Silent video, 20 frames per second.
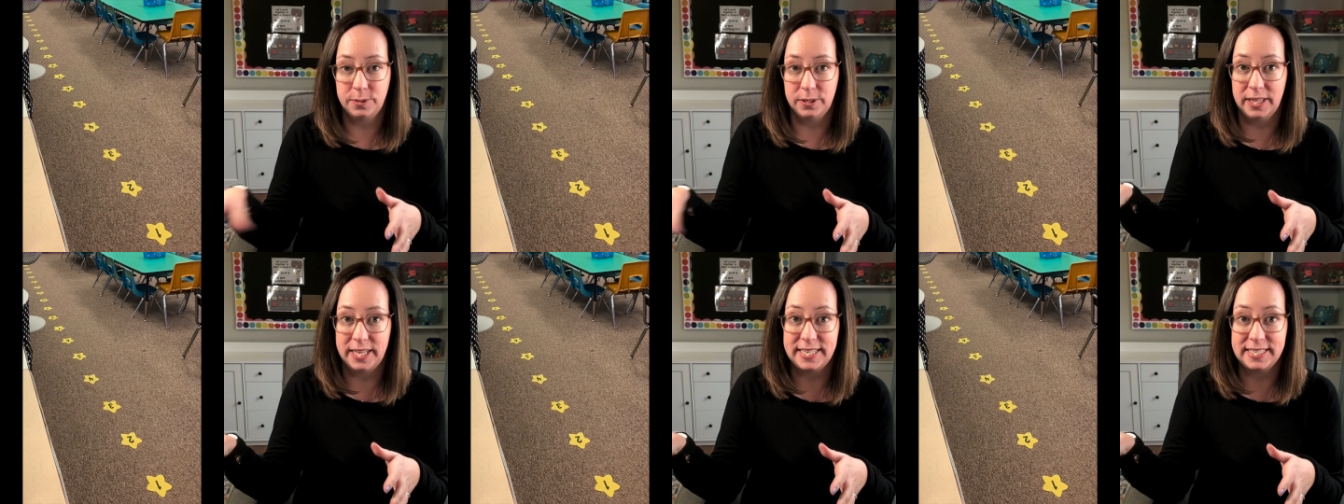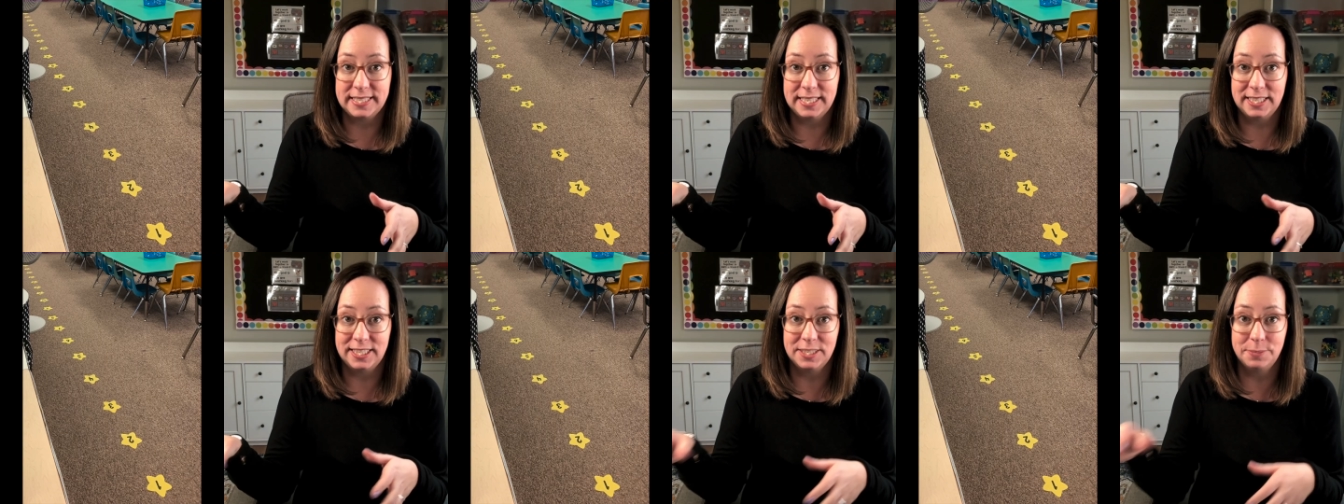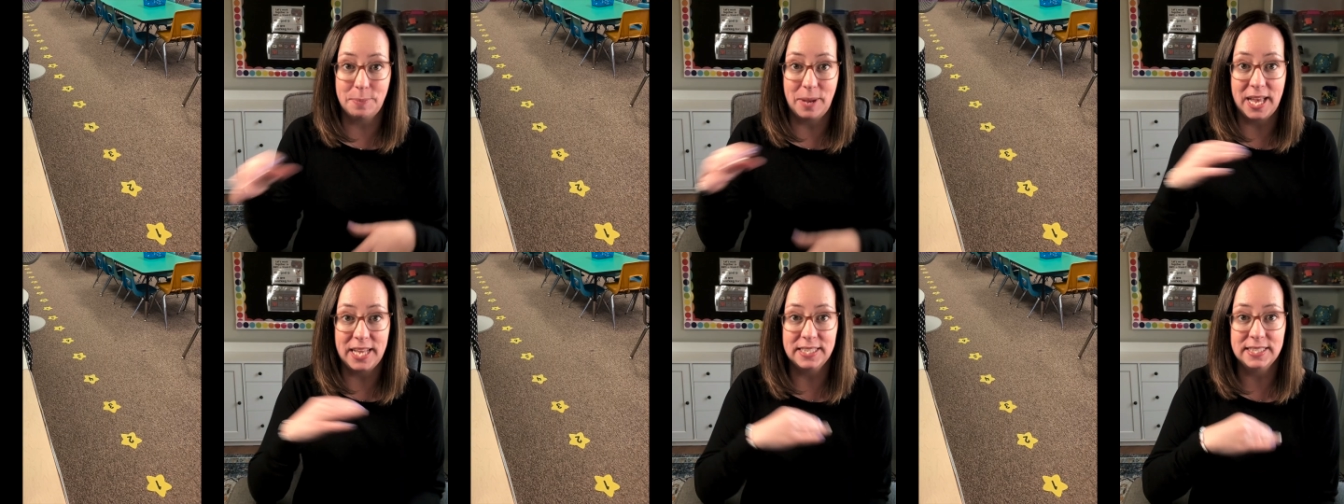like sit
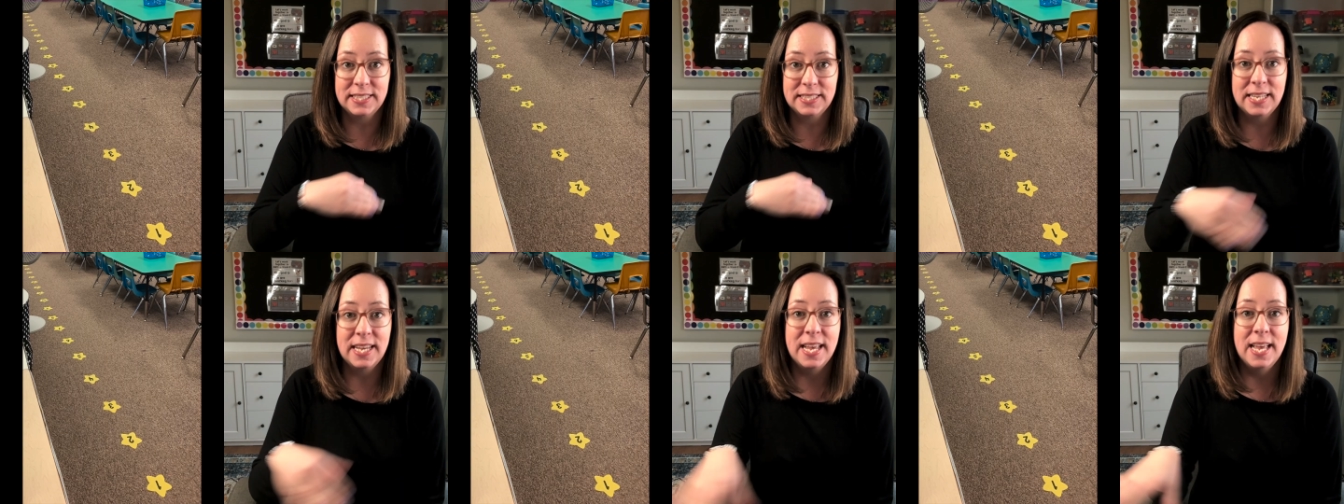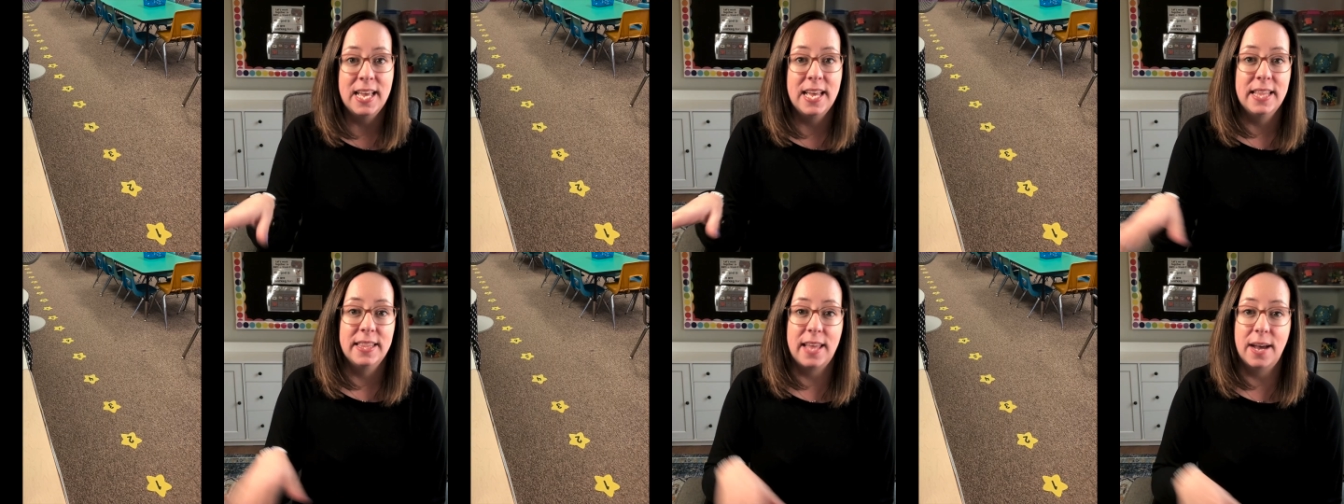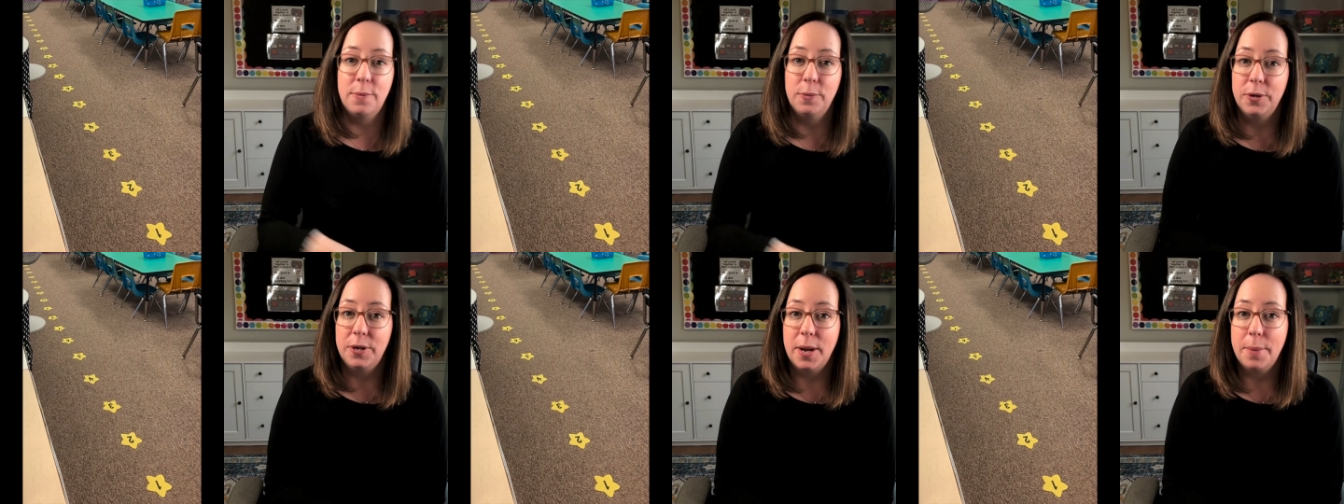spots
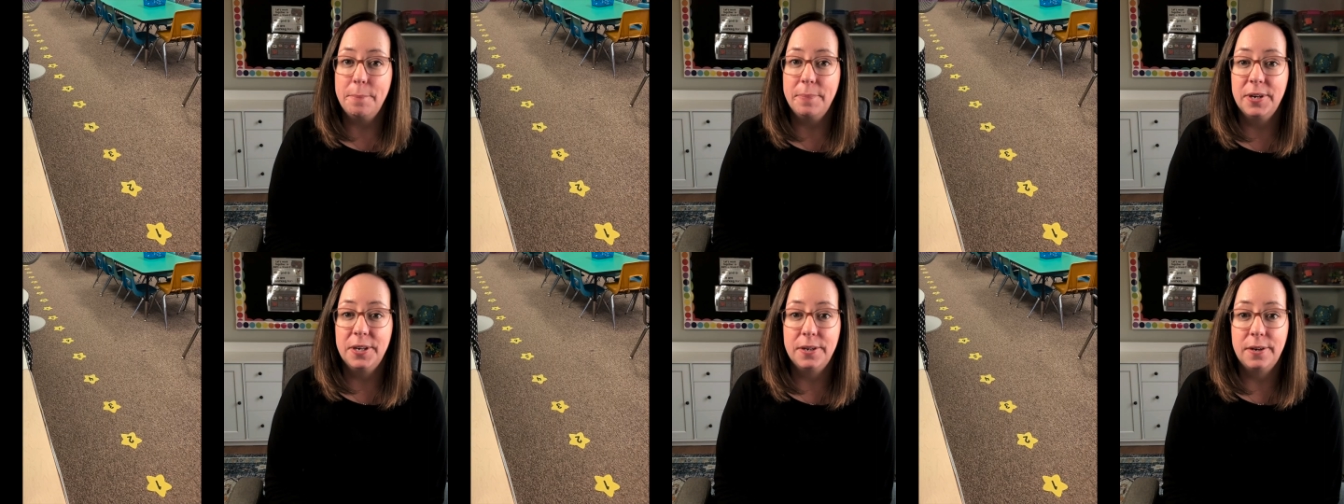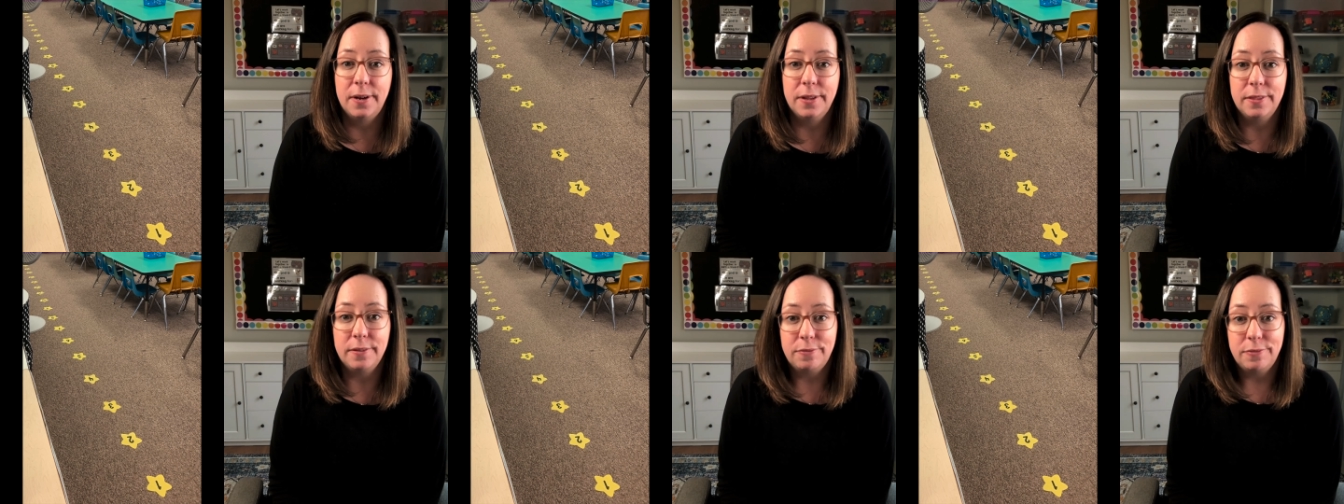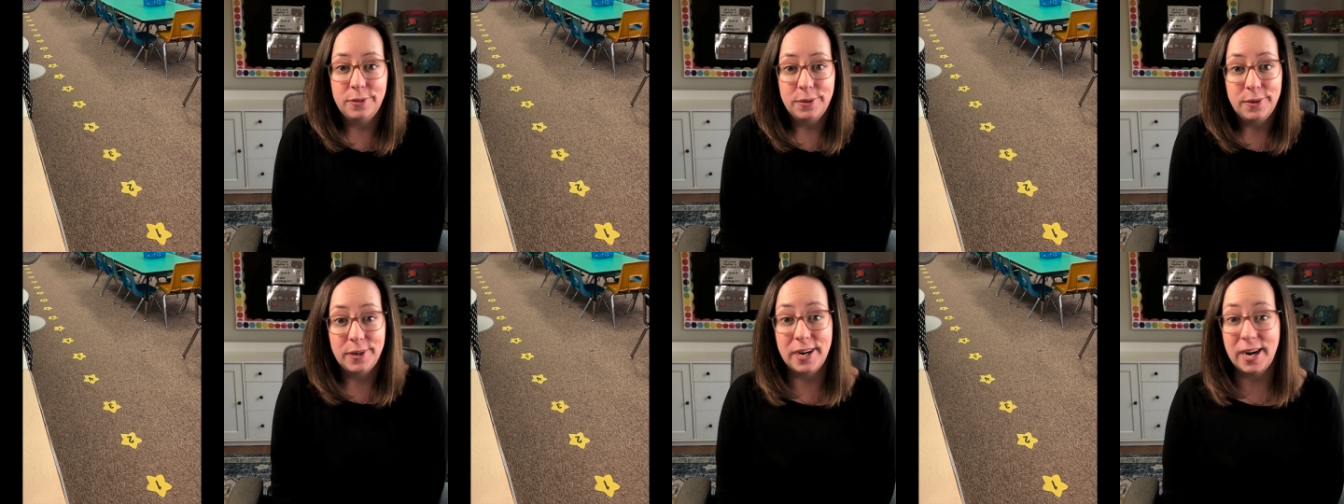that were numbered on the
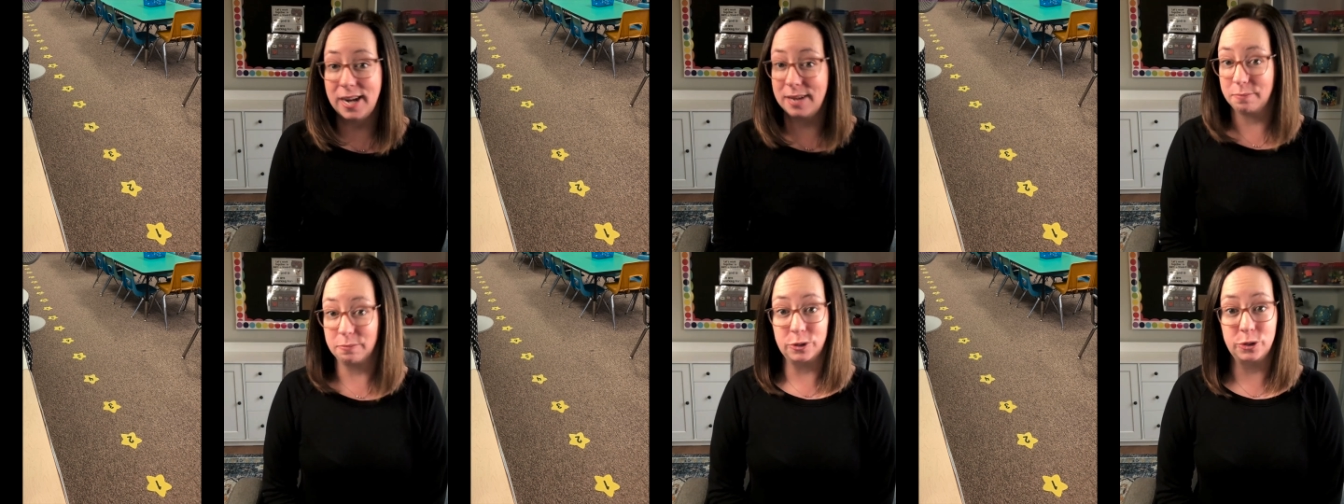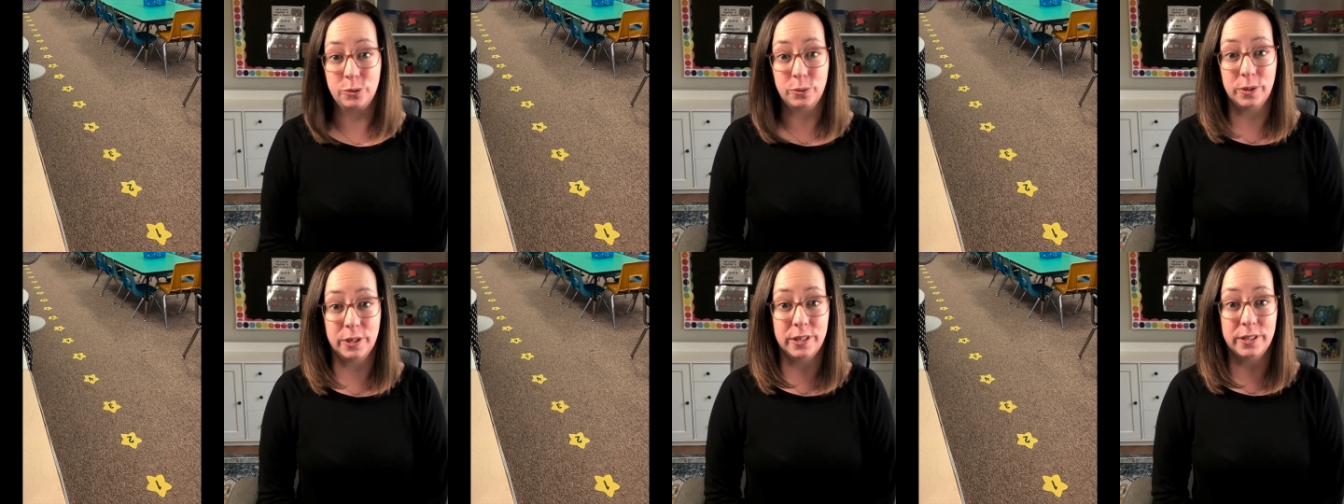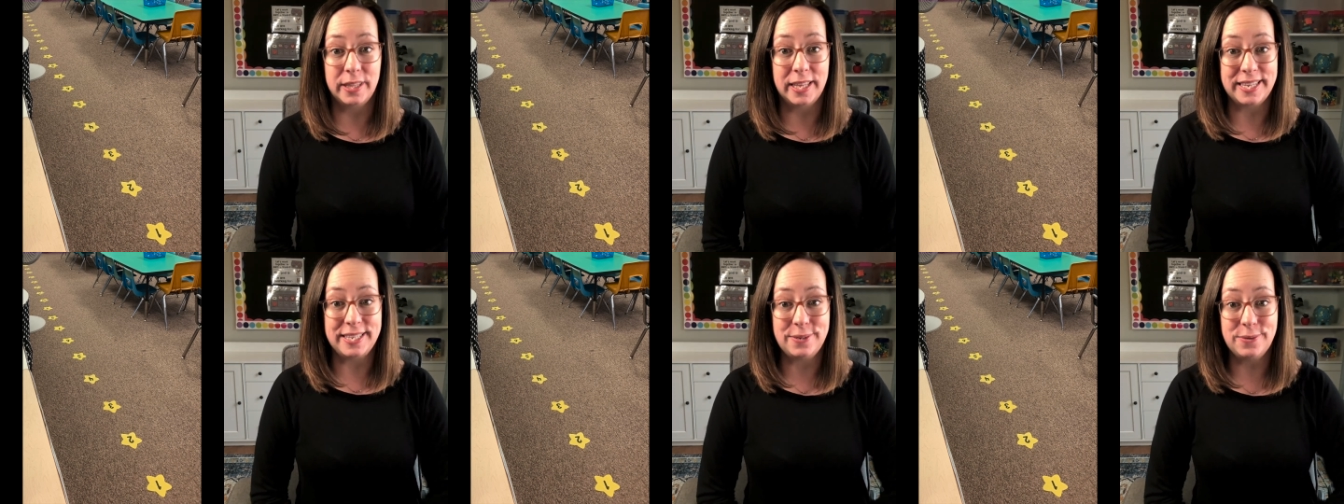floor. I'm sure
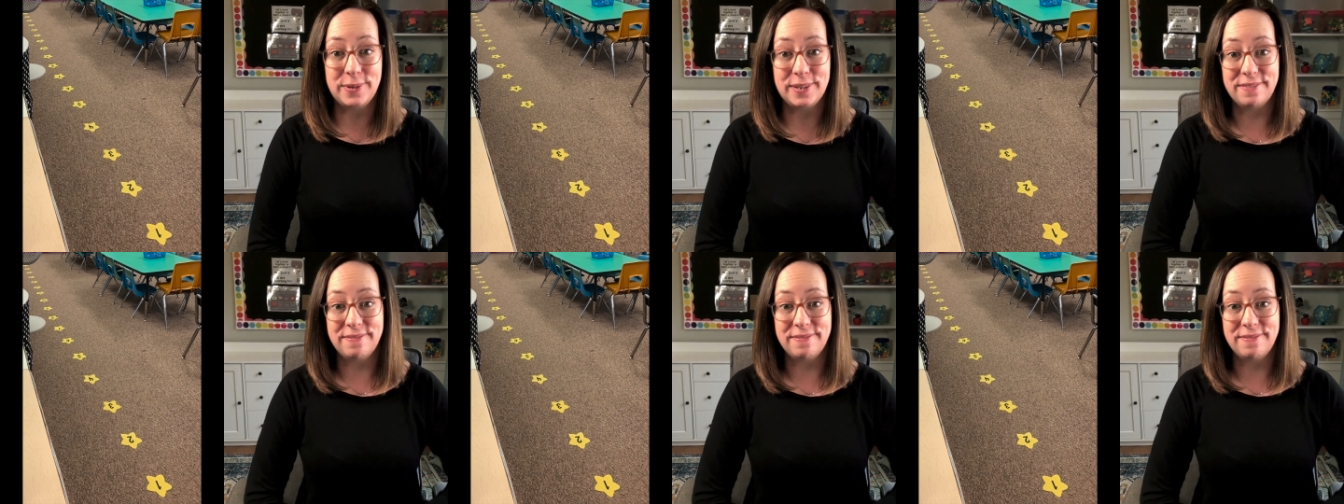that you can